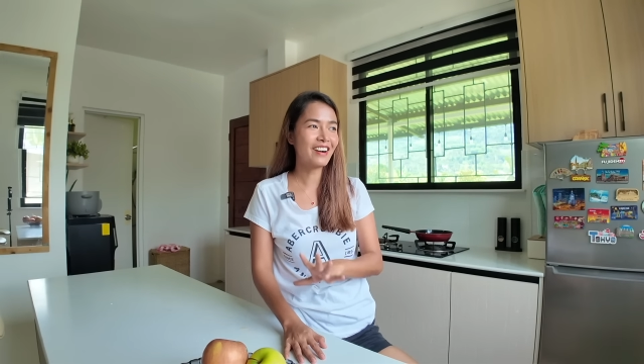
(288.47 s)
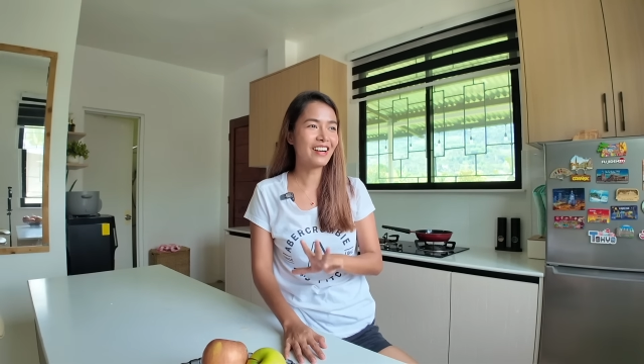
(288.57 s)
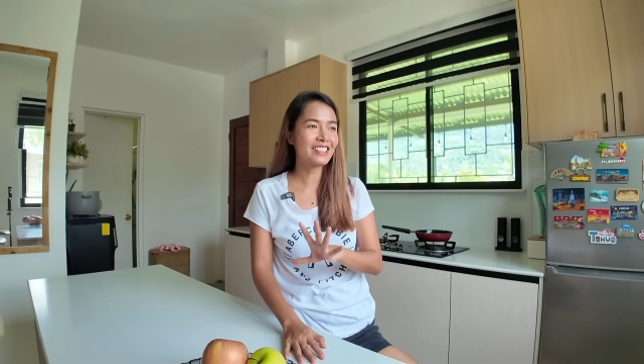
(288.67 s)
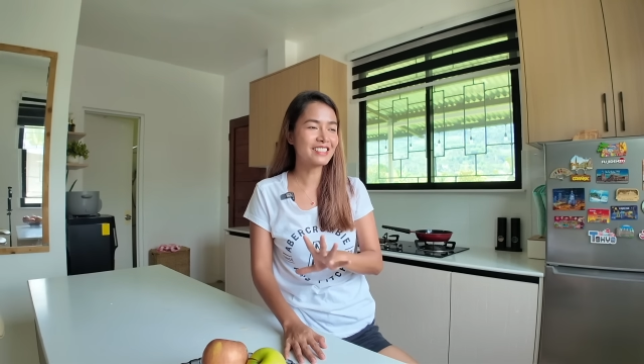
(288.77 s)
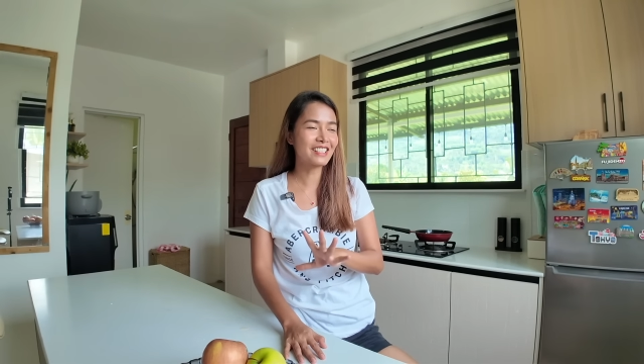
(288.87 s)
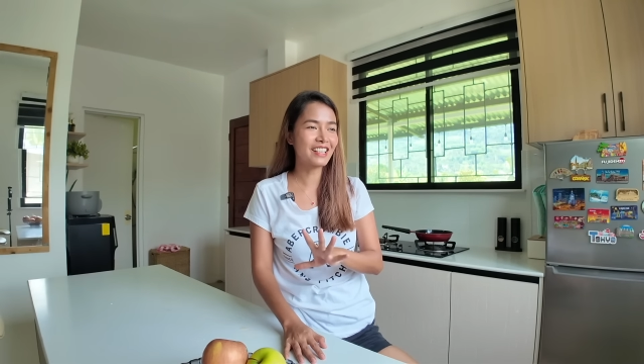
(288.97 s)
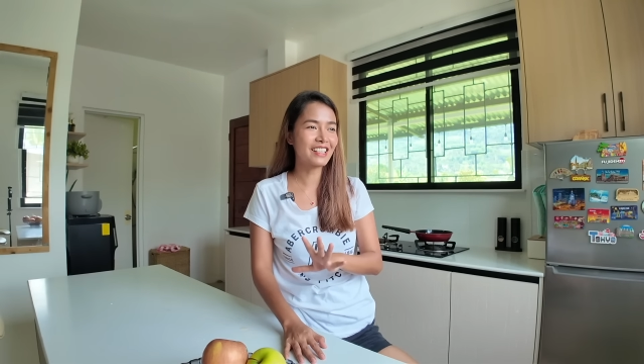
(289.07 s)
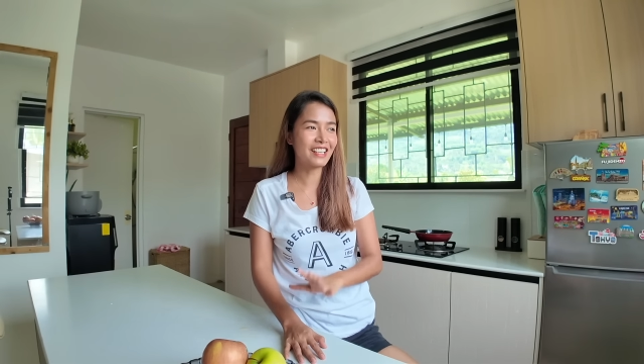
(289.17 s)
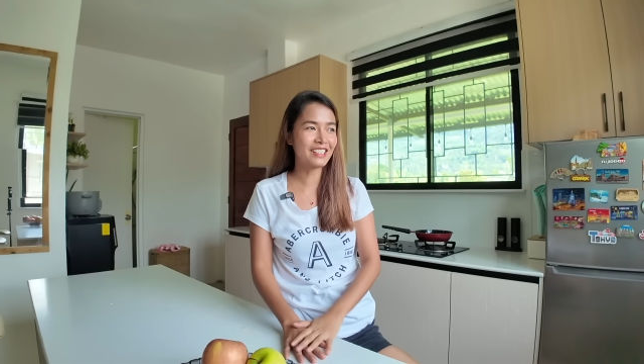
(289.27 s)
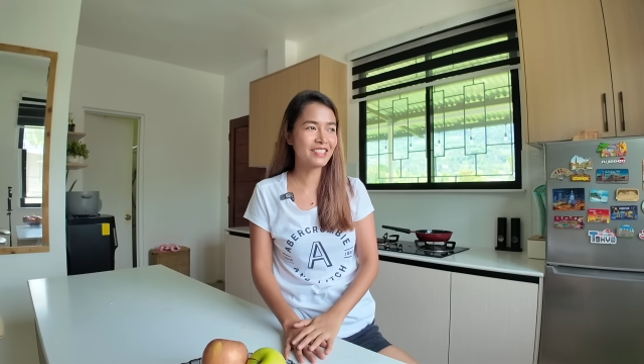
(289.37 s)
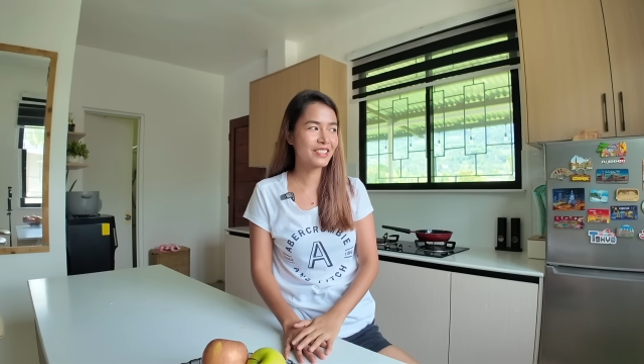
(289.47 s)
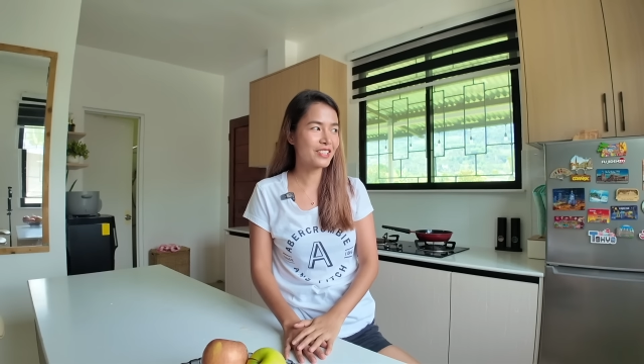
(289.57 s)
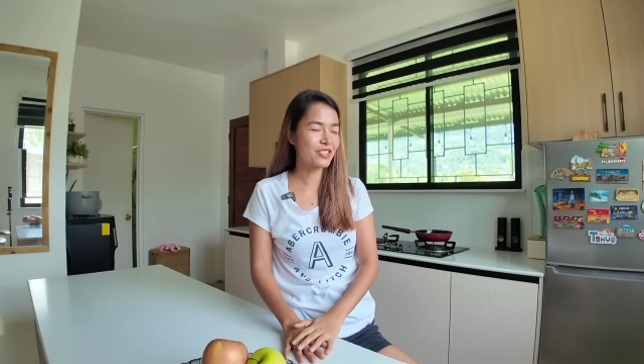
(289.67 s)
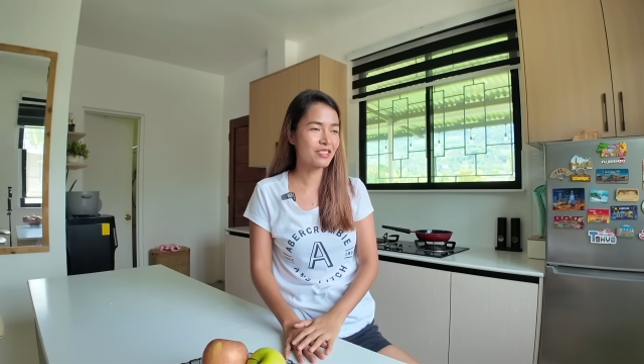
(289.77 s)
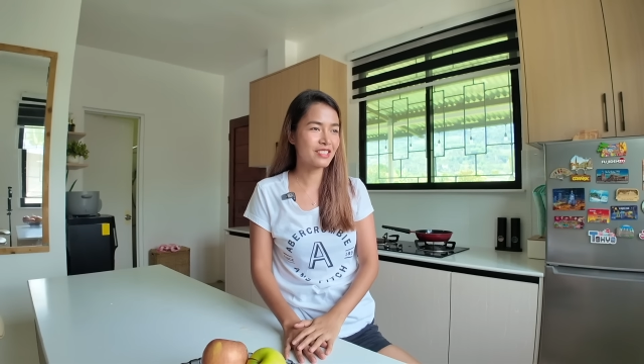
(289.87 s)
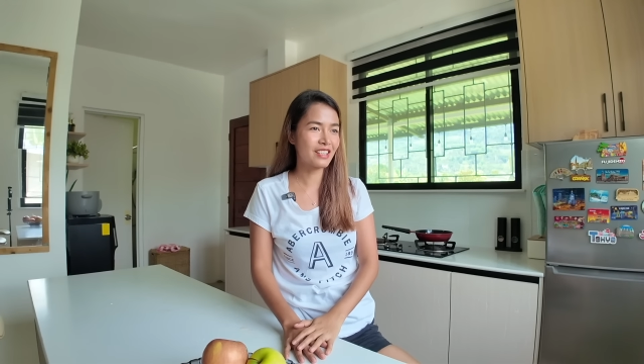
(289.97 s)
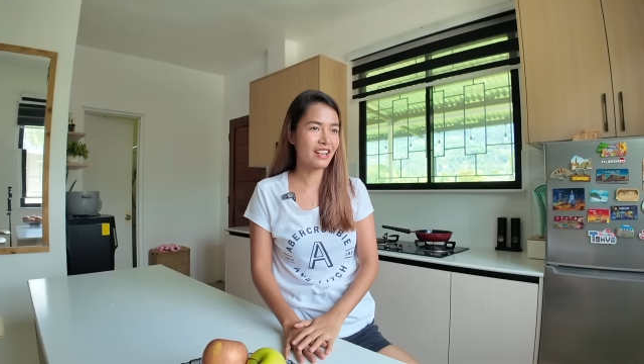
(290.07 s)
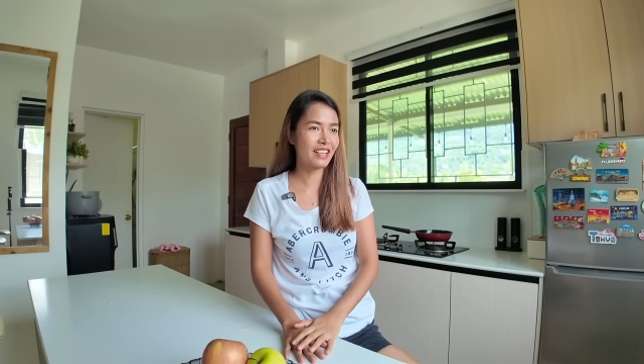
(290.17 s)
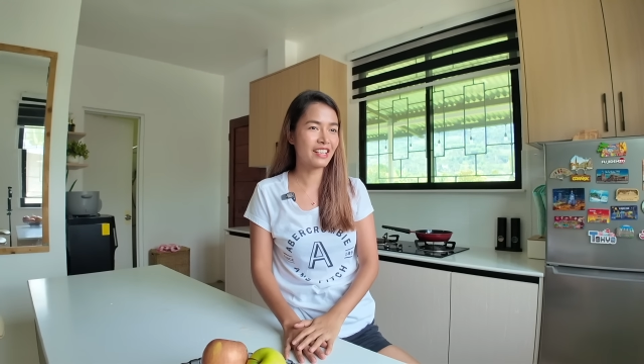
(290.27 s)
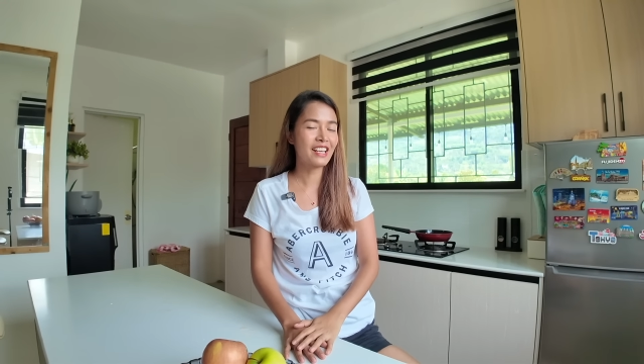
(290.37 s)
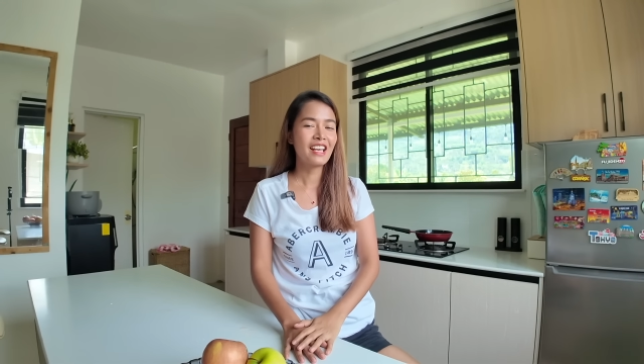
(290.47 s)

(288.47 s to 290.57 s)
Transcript: hot day in the countryside,